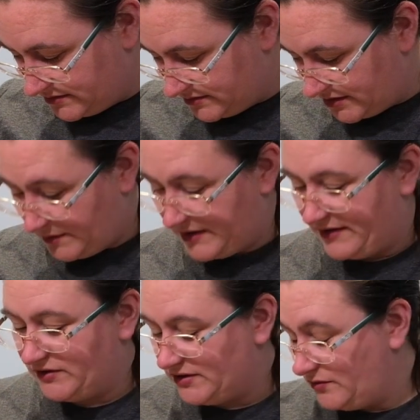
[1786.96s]
No, I
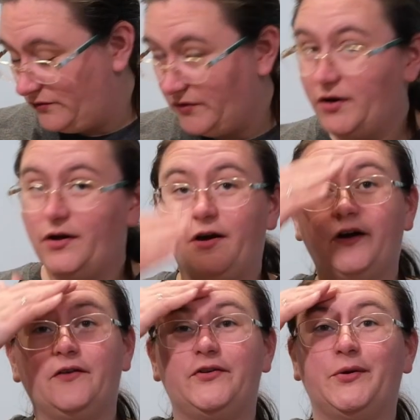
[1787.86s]
haven't.
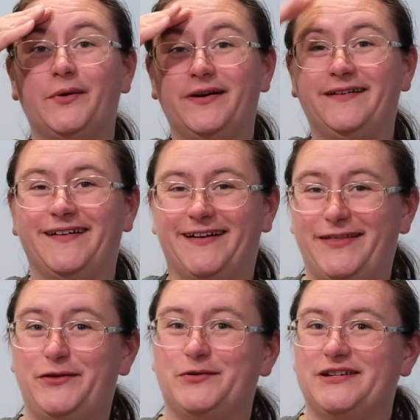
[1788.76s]
I
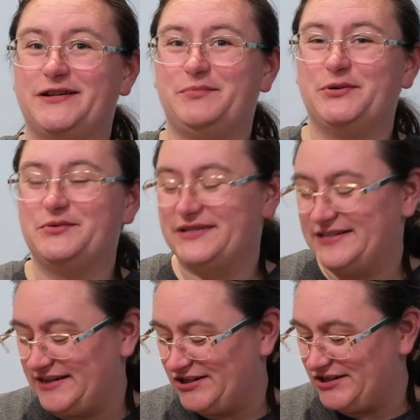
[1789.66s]
thought I'd pulled
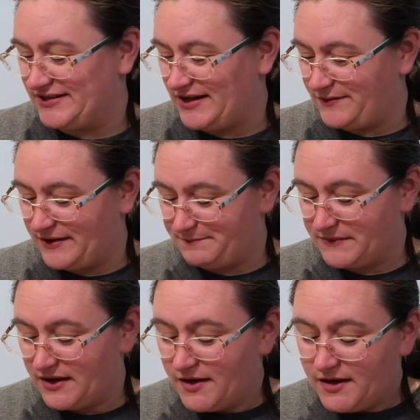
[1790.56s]
stitches out then.
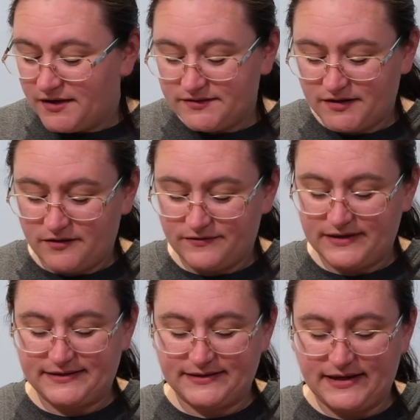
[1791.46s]
So
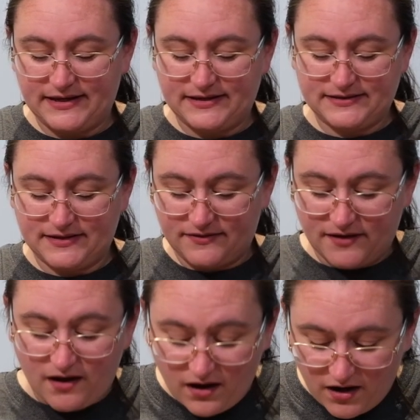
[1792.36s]
this is
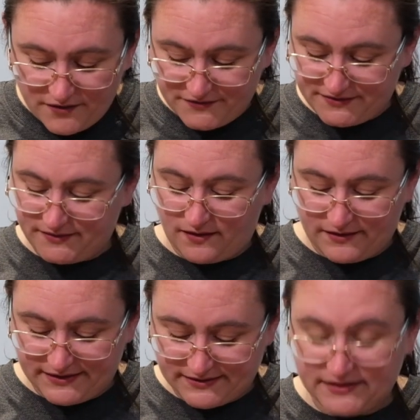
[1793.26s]
the
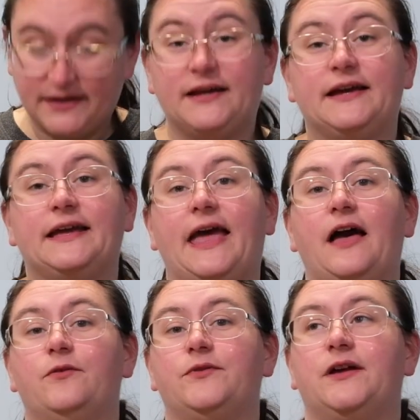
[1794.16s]
Hearthside C A
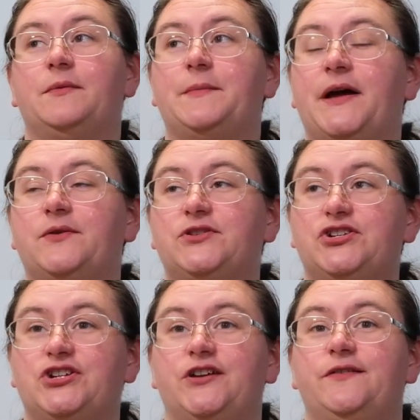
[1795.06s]
L that I'm about to
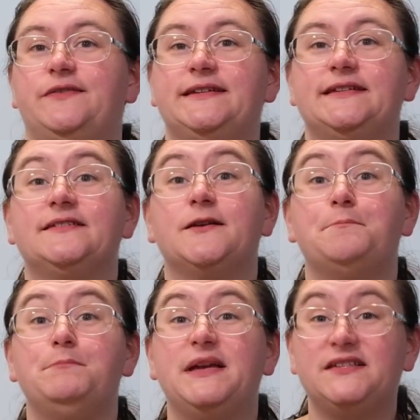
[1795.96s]
show you. This is a
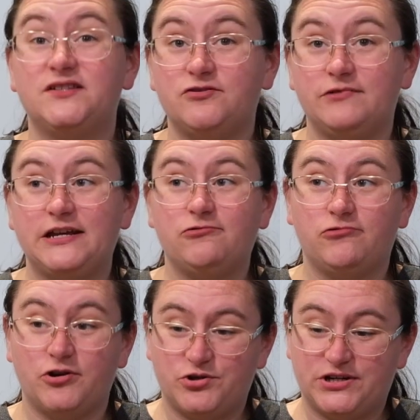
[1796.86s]
mystery
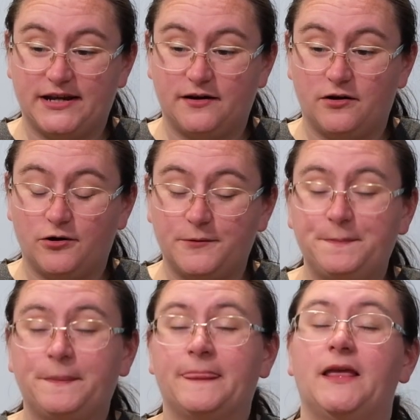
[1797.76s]
crochet along
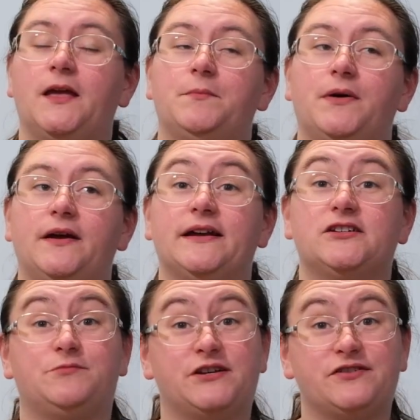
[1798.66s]
by
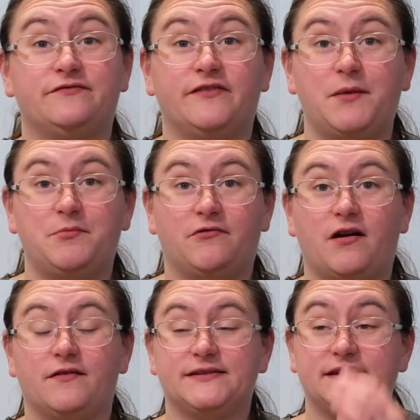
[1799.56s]
Expression Fiber
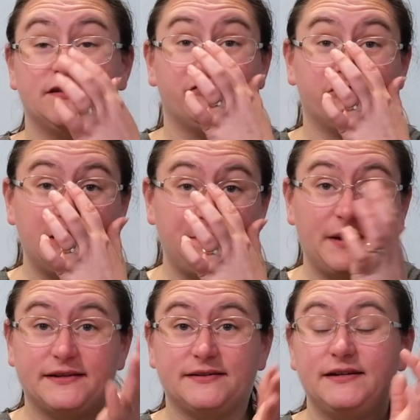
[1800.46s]
Arts. It's a free
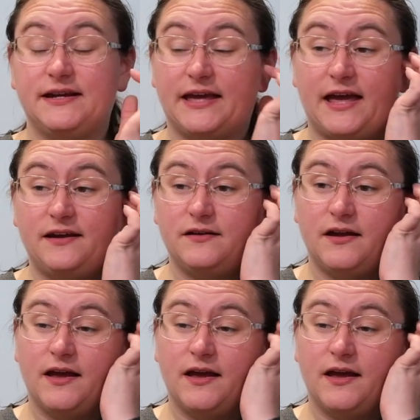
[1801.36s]
pattern again,